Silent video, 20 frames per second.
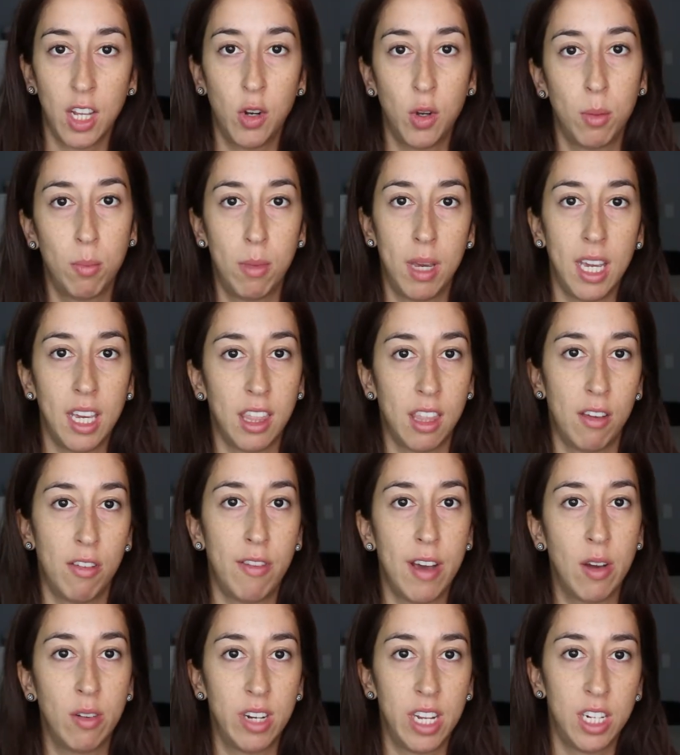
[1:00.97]
it'll make the
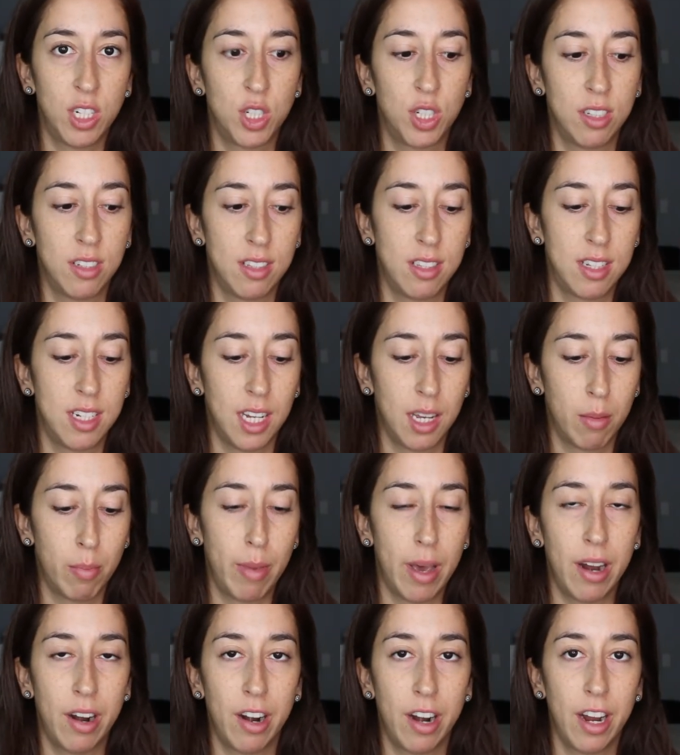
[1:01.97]
foundation stick
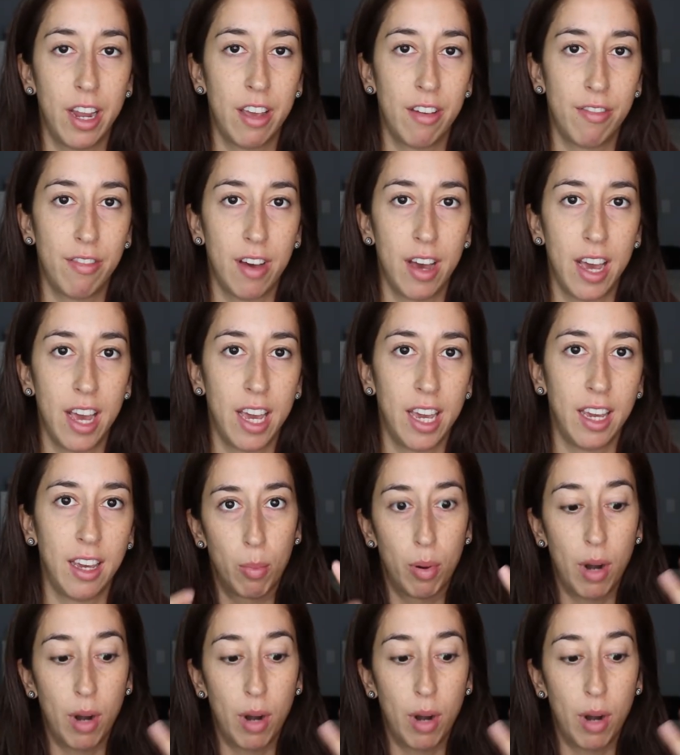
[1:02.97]
better if I